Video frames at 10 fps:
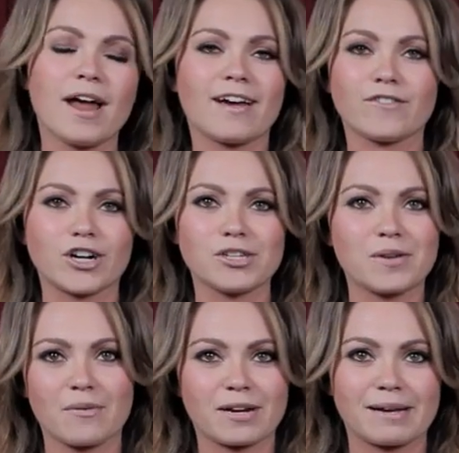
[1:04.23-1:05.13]
whatever, you
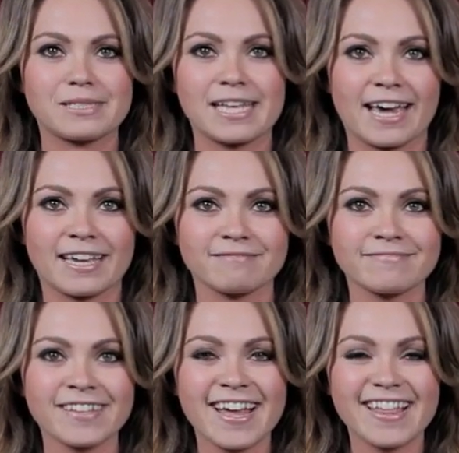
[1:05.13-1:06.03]
get what I'm saying.
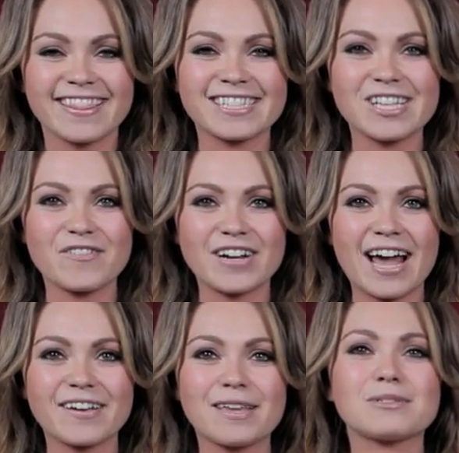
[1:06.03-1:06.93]
That's all for
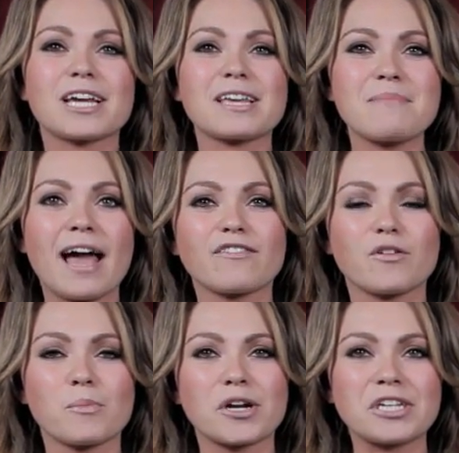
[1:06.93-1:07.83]
now. Keep checking back
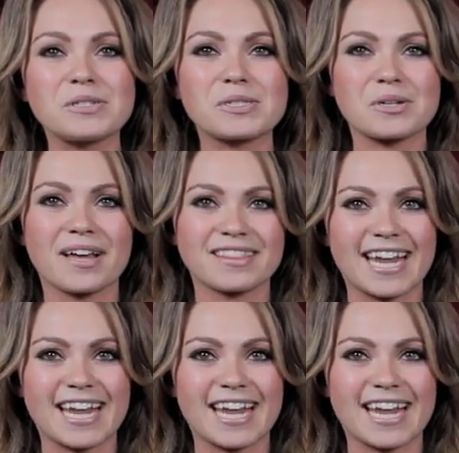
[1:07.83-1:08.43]
for more news throughout the